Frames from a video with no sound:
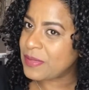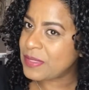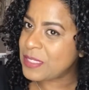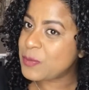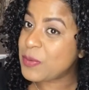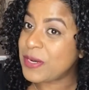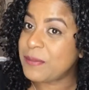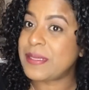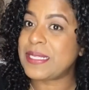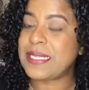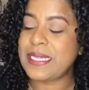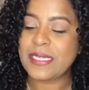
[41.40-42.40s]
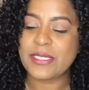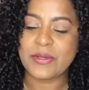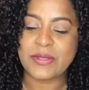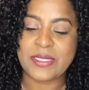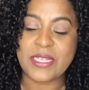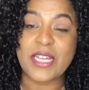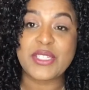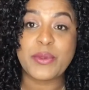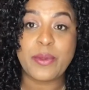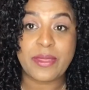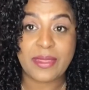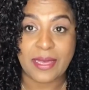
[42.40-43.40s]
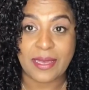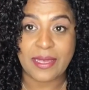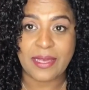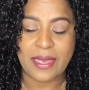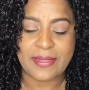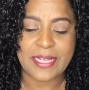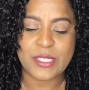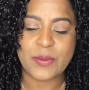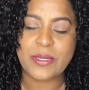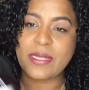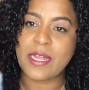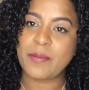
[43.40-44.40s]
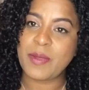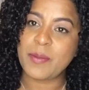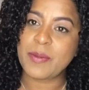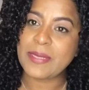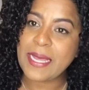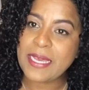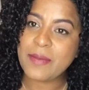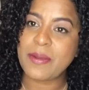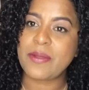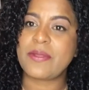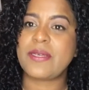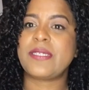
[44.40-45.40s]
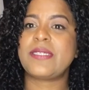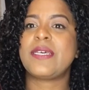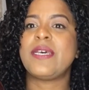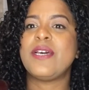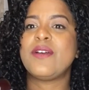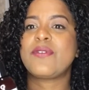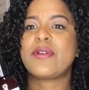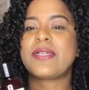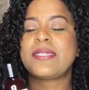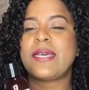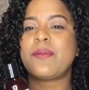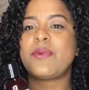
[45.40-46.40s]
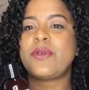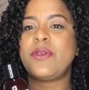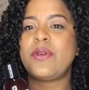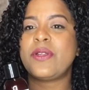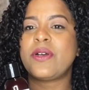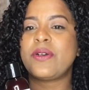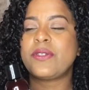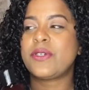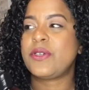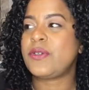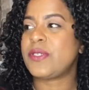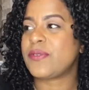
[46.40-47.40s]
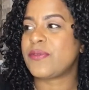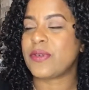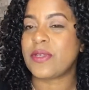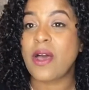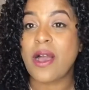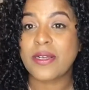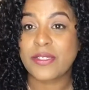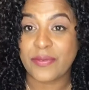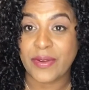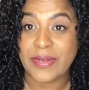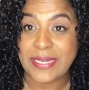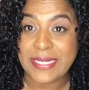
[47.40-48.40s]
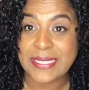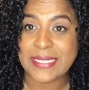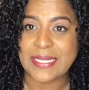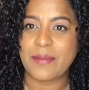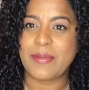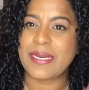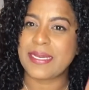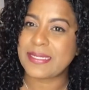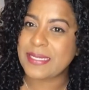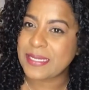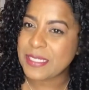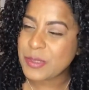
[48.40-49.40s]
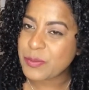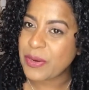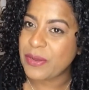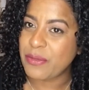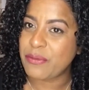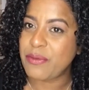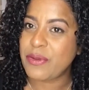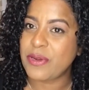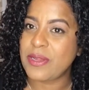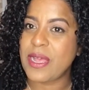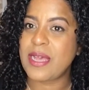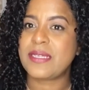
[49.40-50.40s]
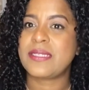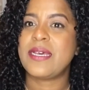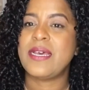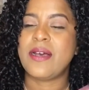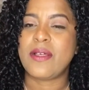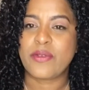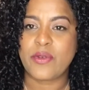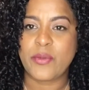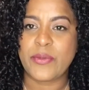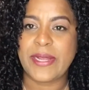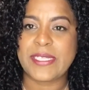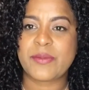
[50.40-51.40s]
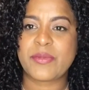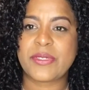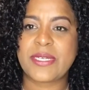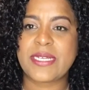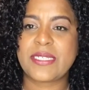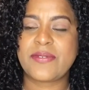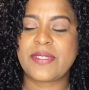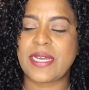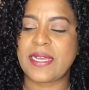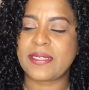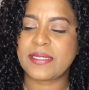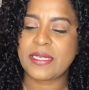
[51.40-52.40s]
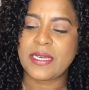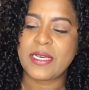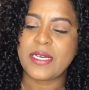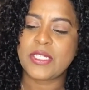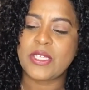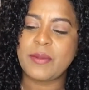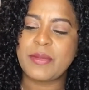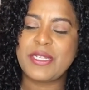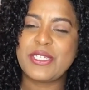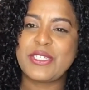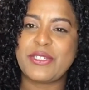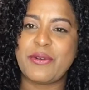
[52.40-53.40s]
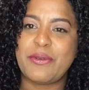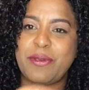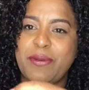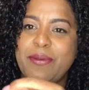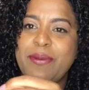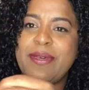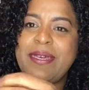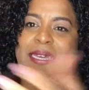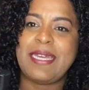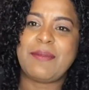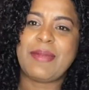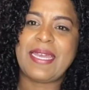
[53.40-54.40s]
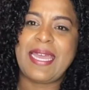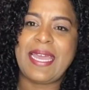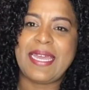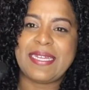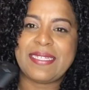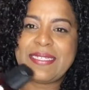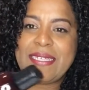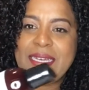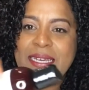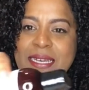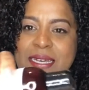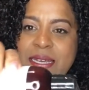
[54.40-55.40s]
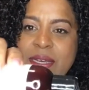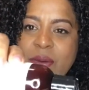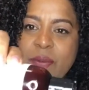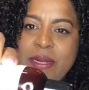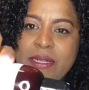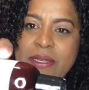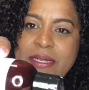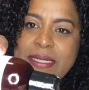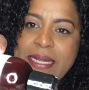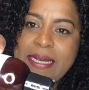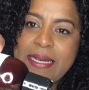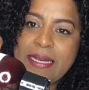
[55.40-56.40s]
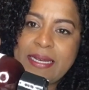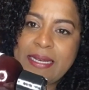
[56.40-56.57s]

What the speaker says: spreadability, so it's not too thick, and that's what a lot of people like about this. For example, you can also use it for locks very easily because it can spread through your locks through braids and protective styles. So I'm going to show you in my hand what it looks like.